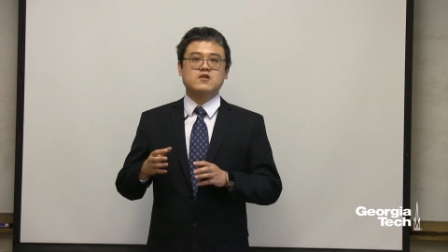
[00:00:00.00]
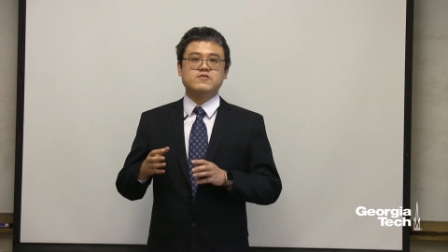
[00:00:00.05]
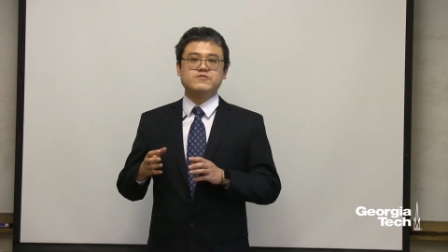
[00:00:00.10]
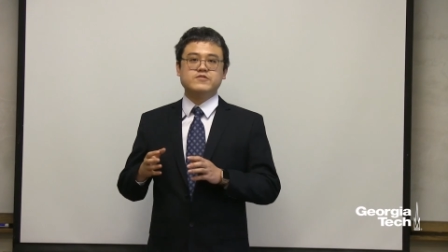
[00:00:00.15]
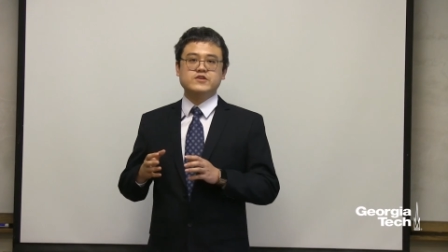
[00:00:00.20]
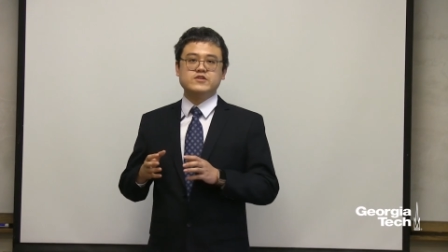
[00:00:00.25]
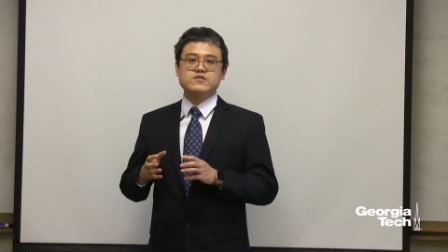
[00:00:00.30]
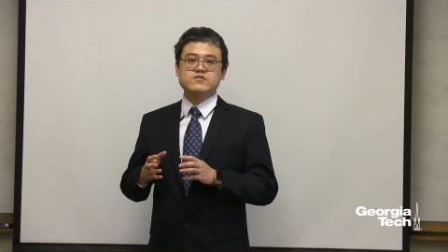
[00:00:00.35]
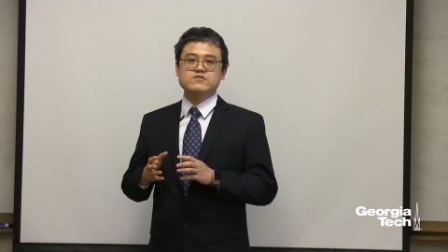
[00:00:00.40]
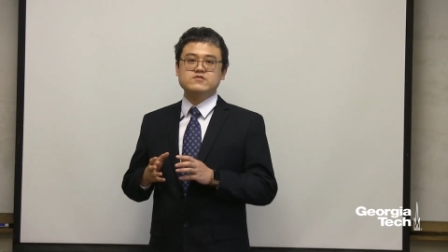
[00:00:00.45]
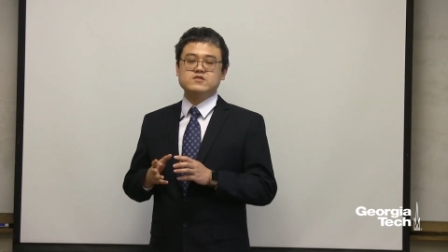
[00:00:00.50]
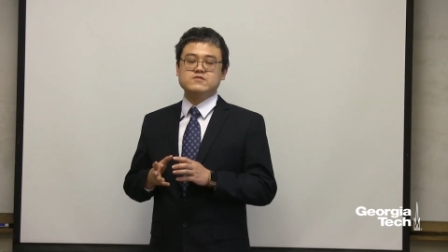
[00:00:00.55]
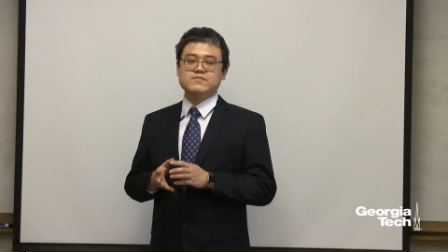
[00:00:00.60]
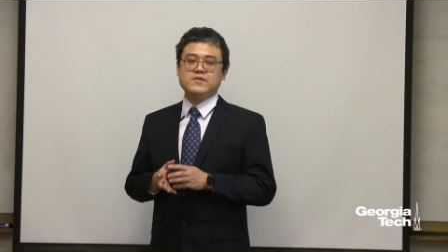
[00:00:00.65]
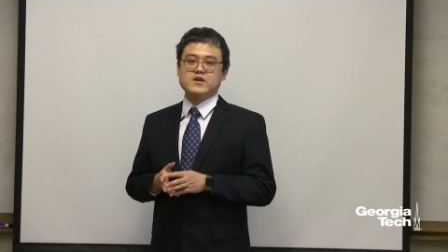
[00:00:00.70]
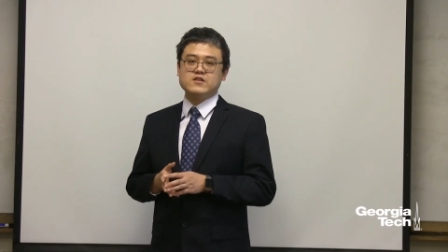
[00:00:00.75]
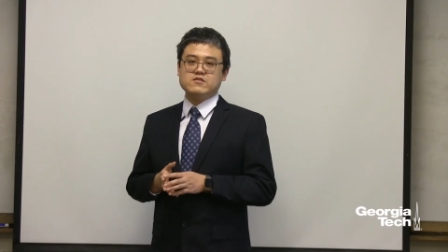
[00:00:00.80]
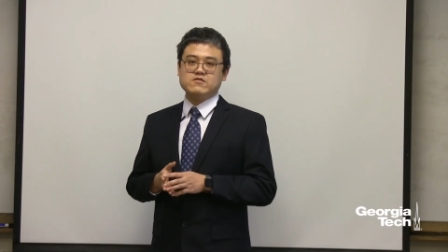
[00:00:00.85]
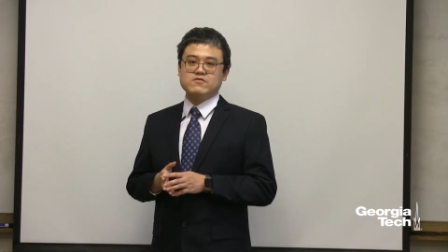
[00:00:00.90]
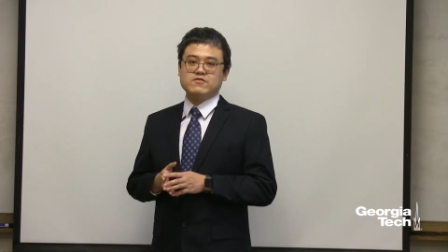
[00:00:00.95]
reduce the
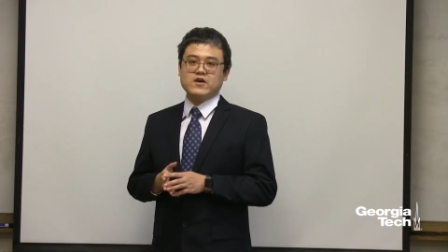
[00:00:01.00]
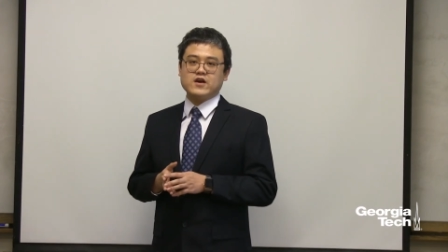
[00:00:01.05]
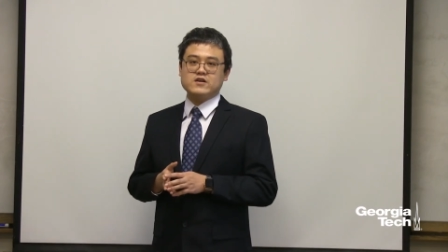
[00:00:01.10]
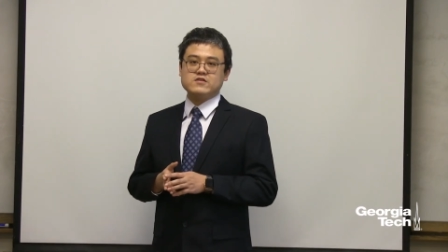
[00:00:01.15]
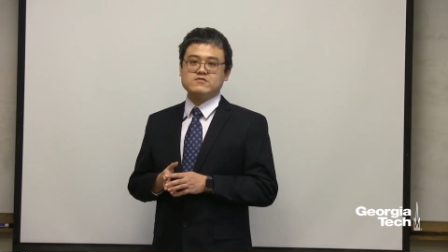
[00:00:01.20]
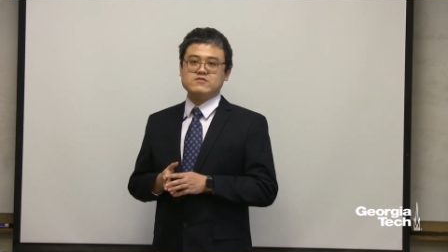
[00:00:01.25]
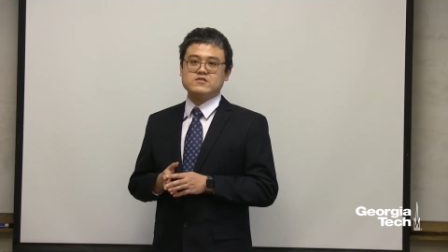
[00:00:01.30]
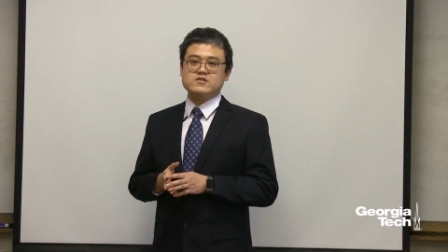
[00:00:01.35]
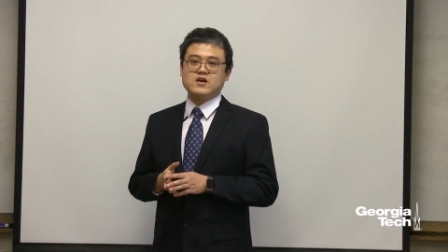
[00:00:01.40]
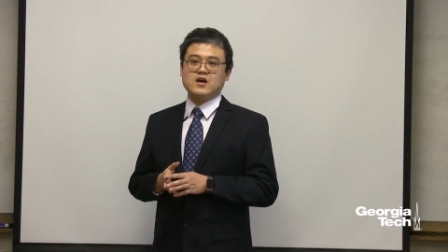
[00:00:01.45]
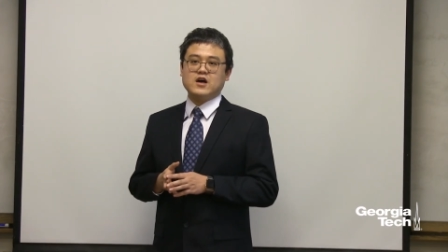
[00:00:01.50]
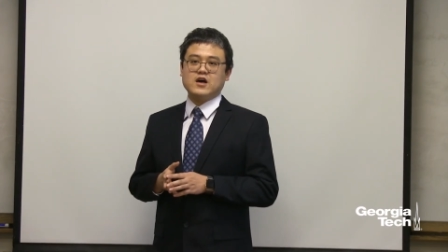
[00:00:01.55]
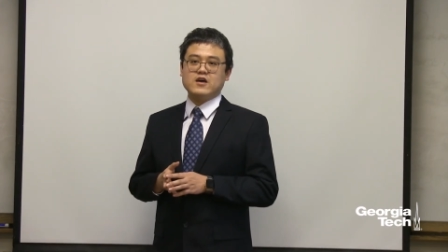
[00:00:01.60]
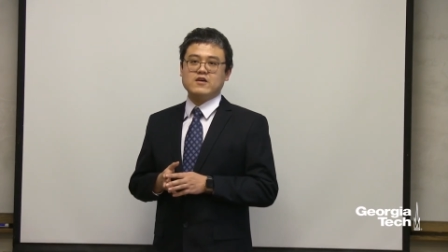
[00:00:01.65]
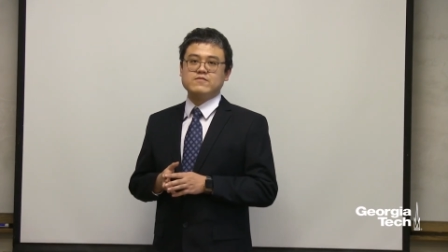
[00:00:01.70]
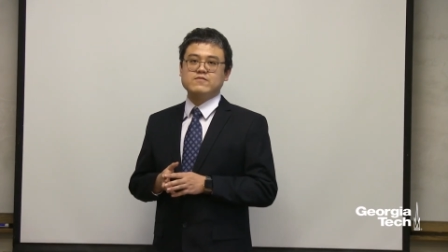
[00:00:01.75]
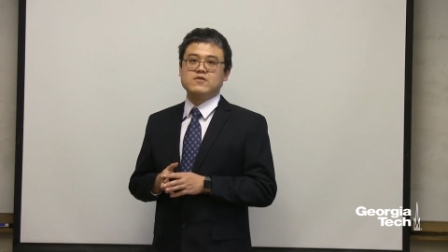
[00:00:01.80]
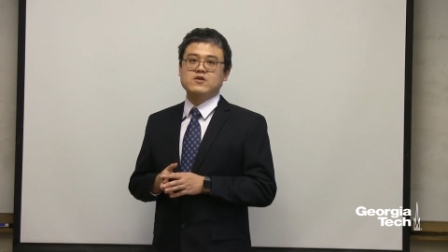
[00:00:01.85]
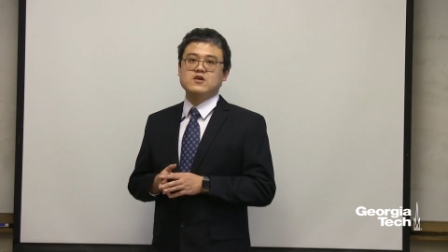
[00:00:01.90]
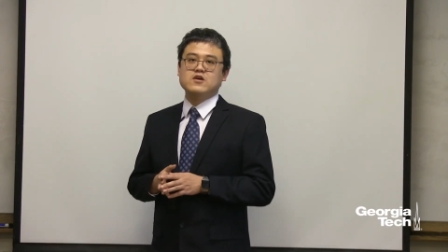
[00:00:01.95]
manufacturing
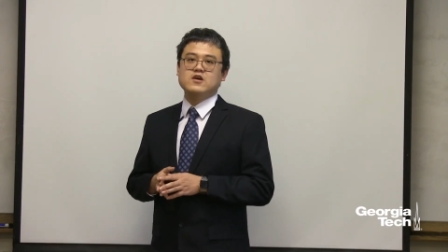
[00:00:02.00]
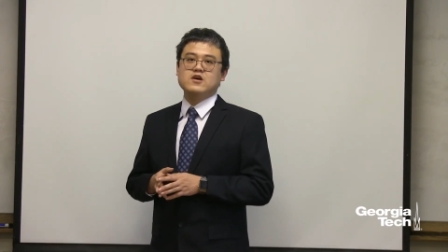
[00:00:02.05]
time,